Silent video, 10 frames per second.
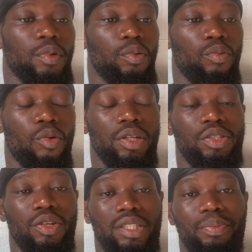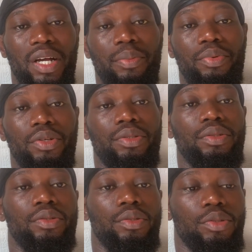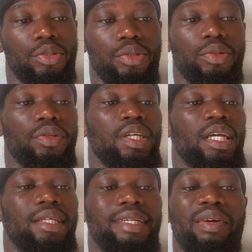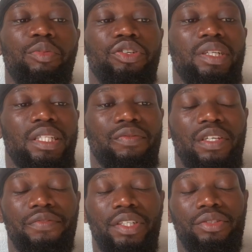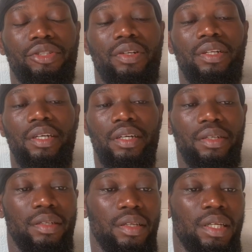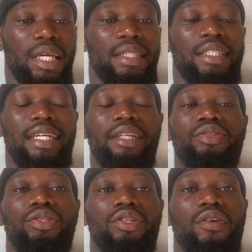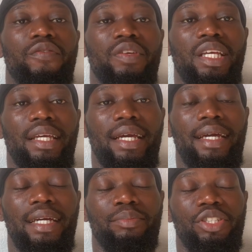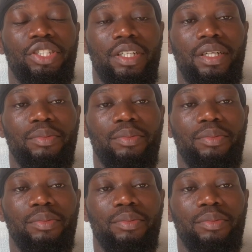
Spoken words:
what does Backboard do? The memory native infrastructure layer designed to solve AI amnesia. I'm